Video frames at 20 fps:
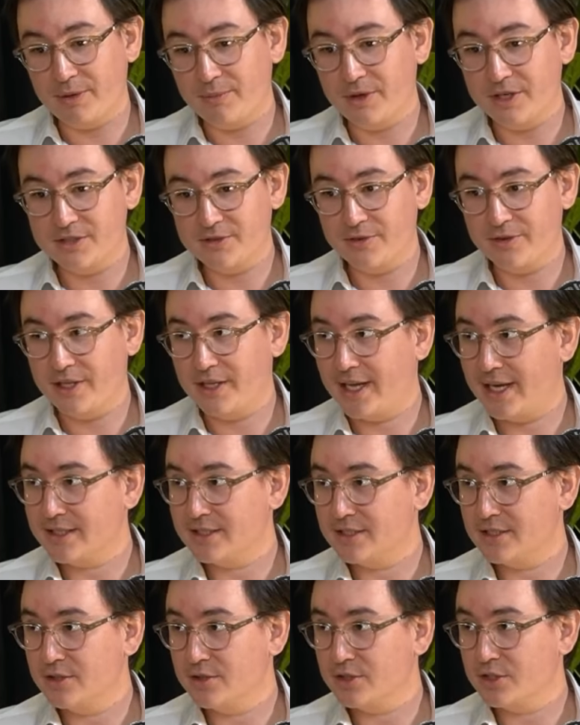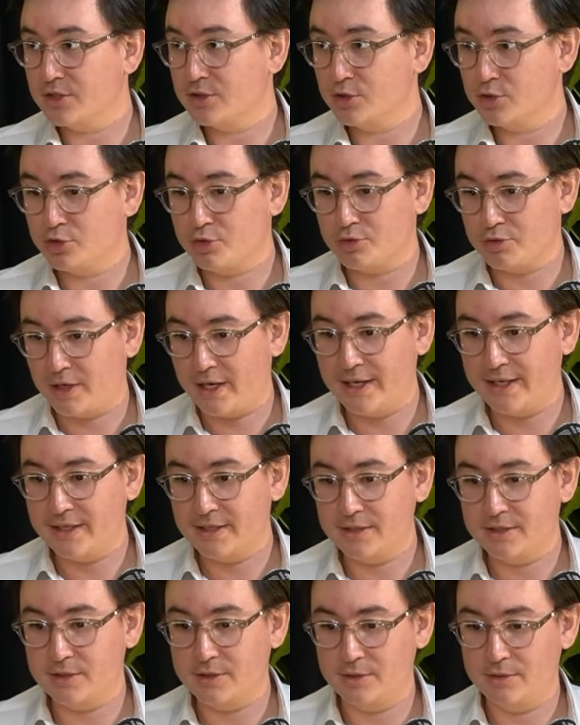much for the last year, just
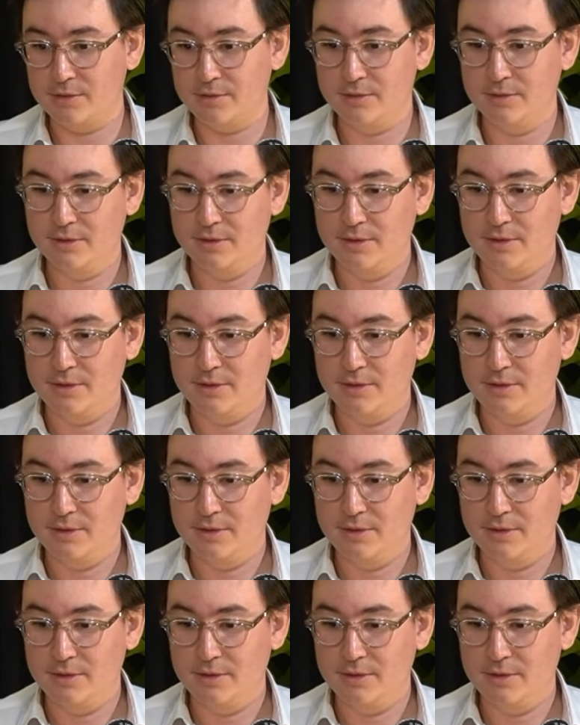trying to